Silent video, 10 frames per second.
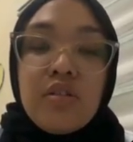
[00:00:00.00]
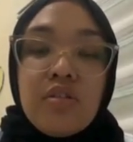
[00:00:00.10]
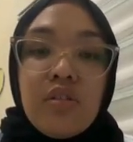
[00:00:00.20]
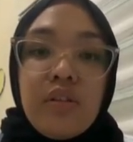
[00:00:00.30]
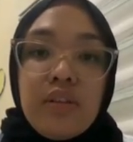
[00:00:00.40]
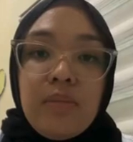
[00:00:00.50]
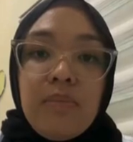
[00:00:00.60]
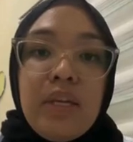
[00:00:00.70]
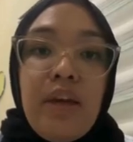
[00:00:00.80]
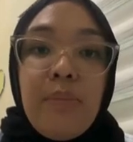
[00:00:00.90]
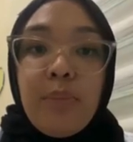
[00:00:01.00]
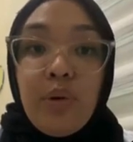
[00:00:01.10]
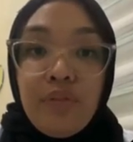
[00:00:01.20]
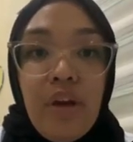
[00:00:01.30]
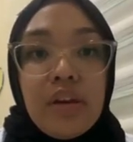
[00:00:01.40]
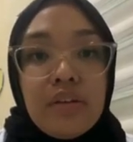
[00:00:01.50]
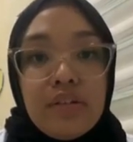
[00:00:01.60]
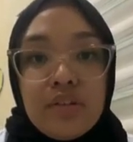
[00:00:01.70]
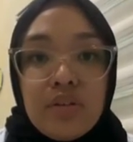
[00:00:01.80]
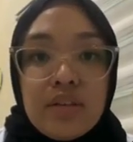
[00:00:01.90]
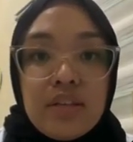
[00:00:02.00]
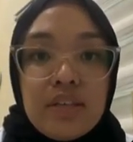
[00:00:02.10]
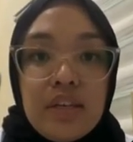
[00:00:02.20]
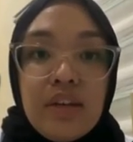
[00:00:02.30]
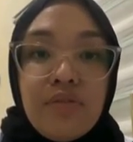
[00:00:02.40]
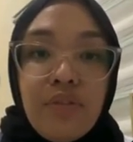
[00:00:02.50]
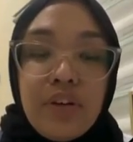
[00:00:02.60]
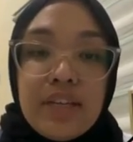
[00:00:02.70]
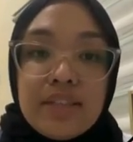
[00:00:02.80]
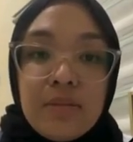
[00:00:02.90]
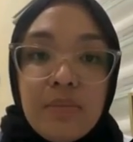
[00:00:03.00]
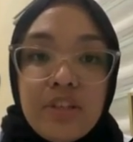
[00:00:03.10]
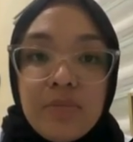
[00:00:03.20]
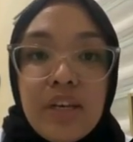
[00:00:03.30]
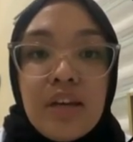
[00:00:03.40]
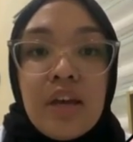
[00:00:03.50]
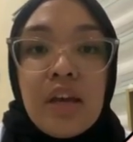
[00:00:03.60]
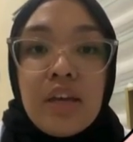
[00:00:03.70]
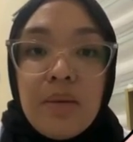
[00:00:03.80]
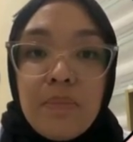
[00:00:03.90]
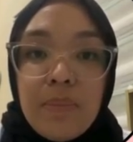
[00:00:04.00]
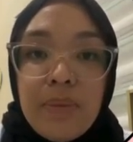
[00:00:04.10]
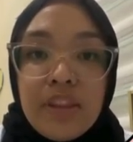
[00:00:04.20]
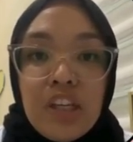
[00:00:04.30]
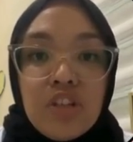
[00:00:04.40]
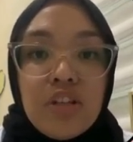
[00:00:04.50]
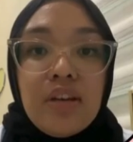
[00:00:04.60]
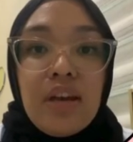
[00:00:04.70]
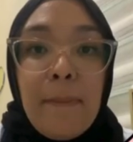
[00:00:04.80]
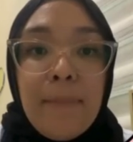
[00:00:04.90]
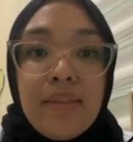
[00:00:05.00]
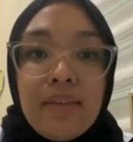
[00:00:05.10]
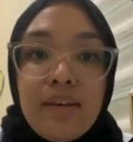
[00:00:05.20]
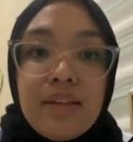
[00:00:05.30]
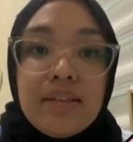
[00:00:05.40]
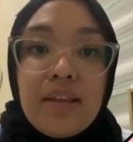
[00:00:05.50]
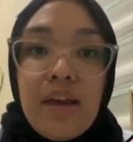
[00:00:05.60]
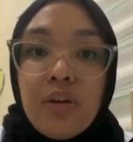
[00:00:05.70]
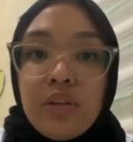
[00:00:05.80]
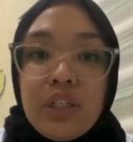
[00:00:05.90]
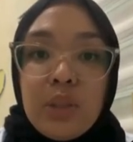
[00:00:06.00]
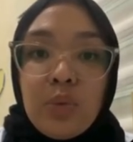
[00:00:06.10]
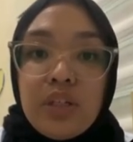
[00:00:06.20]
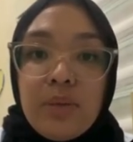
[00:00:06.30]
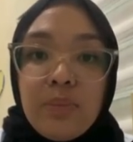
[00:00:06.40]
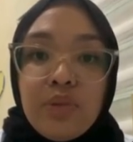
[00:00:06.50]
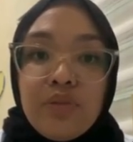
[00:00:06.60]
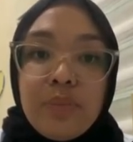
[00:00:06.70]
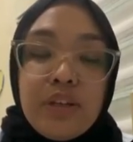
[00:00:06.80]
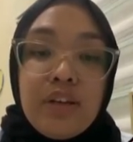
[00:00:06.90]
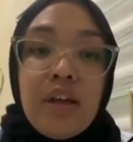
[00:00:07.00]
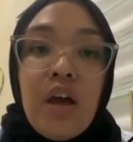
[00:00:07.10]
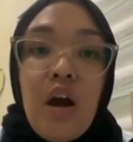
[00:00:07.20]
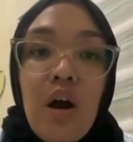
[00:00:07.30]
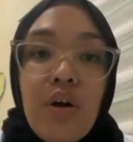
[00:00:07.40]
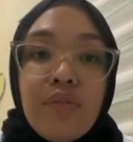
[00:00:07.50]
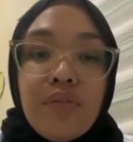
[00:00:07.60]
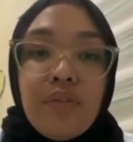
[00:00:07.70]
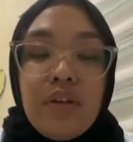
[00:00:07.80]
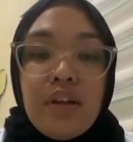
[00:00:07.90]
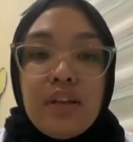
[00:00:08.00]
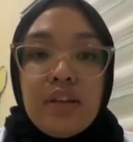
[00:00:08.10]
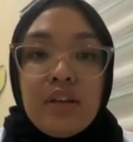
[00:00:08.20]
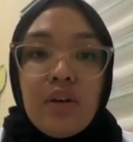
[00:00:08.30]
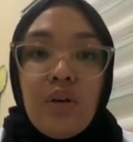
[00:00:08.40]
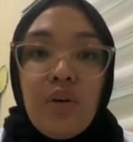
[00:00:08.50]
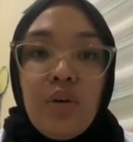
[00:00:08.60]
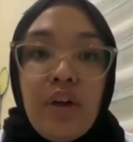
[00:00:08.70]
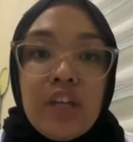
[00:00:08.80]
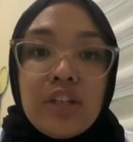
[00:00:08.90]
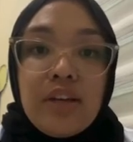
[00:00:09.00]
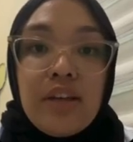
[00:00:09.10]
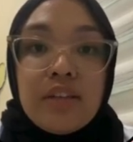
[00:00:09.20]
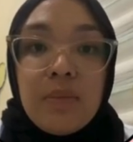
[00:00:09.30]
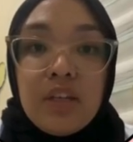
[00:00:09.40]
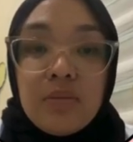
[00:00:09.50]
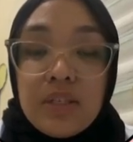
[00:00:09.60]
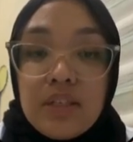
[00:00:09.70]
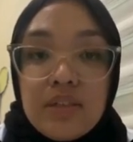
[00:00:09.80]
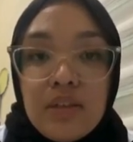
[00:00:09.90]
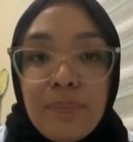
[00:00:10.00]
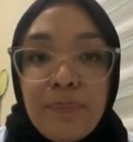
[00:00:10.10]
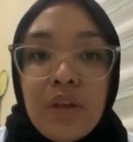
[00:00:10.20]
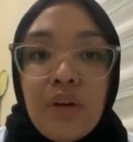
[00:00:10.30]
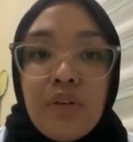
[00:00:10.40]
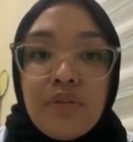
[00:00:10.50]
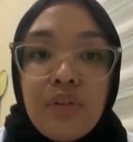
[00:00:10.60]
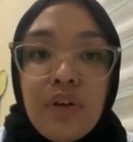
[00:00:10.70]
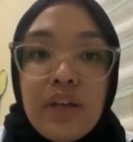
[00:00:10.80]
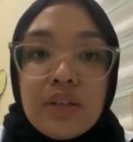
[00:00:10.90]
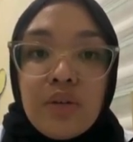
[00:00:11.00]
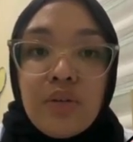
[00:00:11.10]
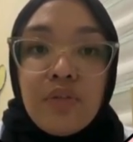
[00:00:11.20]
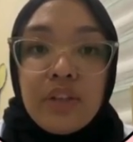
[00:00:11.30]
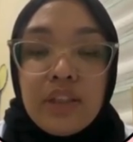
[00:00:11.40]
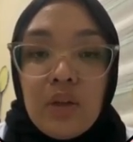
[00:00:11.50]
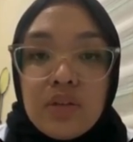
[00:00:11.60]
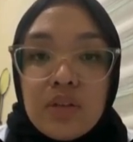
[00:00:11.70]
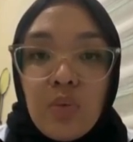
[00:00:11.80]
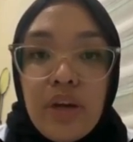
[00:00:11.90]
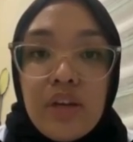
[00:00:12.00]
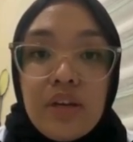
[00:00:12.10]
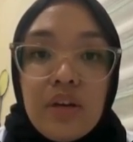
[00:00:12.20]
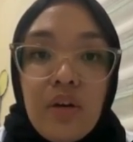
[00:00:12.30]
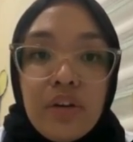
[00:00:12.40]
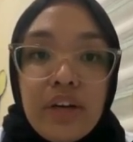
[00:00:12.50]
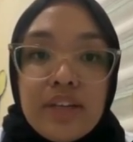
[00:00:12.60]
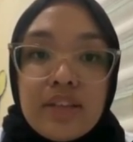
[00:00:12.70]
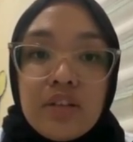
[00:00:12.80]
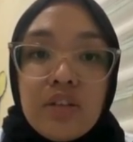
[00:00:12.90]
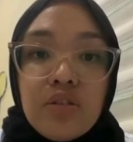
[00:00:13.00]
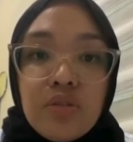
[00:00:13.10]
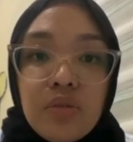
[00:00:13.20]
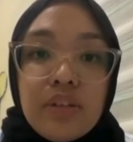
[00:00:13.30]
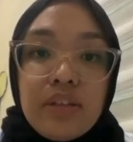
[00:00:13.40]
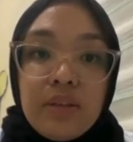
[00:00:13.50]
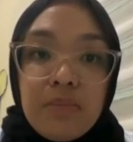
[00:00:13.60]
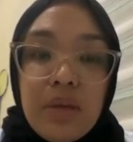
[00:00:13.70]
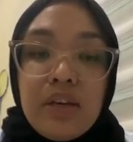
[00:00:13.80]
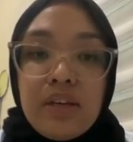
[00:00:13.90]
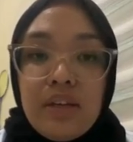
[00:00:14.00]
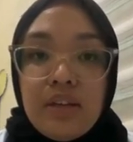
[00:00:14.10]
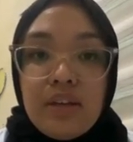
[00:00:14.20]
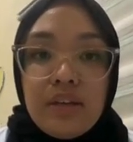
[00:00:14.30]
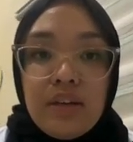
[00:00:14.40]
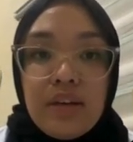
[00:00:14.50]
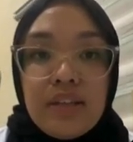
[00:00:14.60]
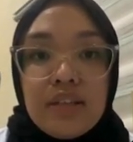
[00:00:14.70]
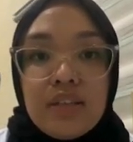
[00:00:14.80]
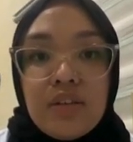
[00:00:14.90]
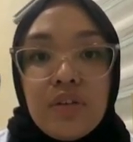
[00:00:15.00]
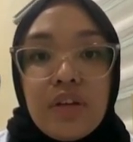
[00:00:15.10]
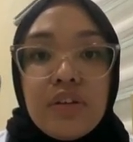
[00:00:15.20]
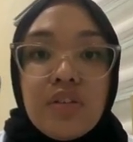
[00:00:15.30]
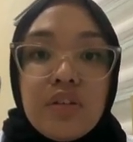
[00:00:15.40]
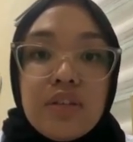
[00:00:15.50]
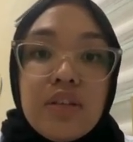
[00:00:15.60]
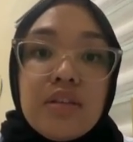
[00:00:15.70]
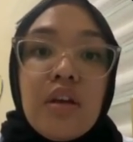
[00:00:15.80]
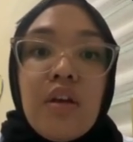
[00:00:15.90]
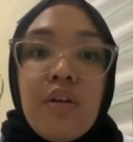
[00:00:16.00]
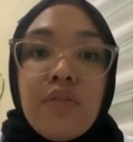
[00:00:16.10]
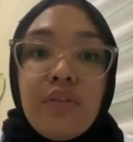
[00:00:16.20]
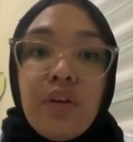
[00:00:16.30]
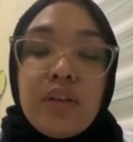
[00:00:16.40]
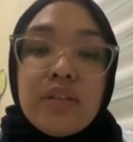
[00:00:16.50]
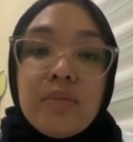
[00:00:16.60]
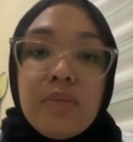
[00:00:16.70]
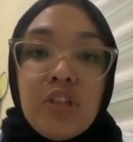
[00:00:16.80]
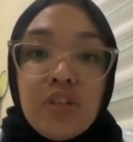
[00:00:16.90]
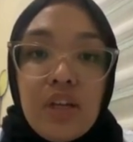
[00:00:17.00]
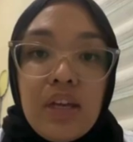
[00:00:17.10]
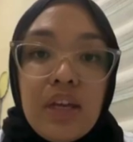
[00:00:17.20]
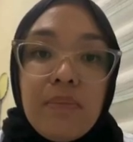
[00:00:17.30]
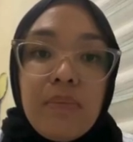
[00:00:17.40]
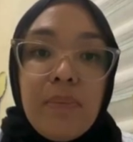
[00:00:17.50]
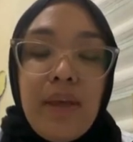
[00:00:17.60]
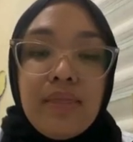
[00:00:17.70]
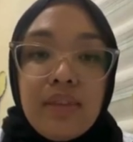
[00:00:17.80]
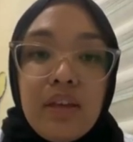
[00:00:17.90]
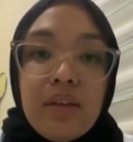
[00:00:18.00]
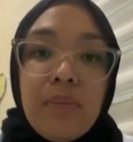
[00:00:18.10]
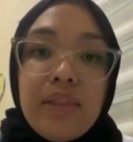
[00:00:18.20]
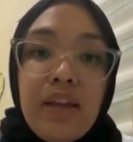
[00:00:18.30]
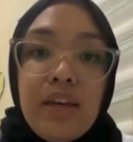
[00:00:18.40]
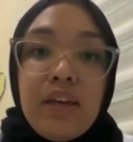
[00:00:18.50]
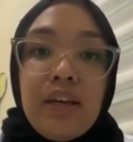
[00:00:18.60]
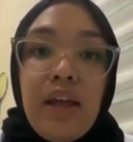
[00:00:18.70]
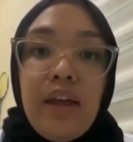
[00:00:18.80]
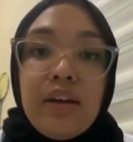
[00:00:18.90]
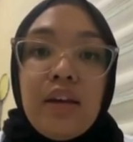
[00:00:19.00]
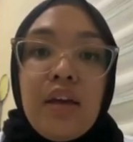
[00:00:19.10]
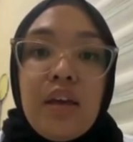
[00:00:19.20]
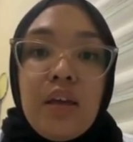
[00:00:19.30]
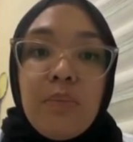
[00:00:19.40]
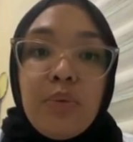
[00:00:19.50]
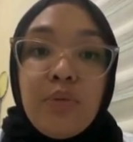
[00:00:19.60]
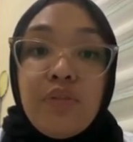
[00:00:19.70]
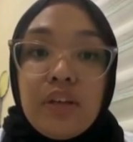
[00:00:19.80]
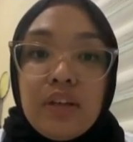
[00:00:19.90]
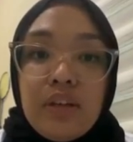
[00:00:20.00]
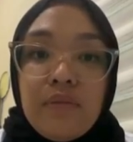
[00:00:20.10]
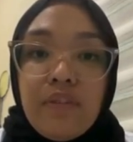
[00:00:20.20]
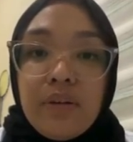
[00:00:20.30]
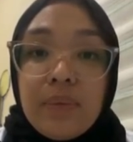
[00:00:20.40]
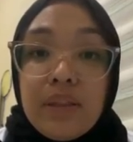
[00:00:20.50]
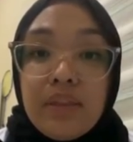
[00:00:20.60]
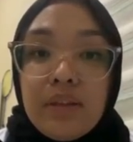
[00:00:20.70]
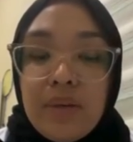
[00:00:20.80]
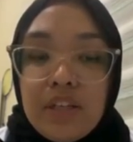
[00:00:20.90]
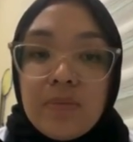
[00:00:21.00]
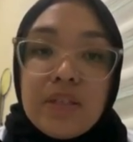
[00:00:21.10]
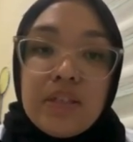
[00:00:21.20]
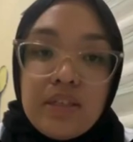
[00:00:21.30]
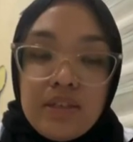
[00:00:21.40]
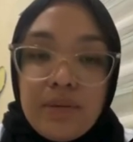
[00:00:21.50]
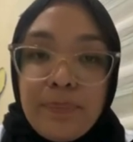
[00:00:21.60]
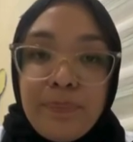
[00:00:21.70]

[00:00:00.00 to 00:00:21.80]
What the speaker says: shall determine and provide the resources needed for the establishment, implementation, maintenance, and continual improvement of the OH&S management system. For ISO 14001, organization should determine the necessary resources for establishing, implementing, maintaining, and improving the environmental management system.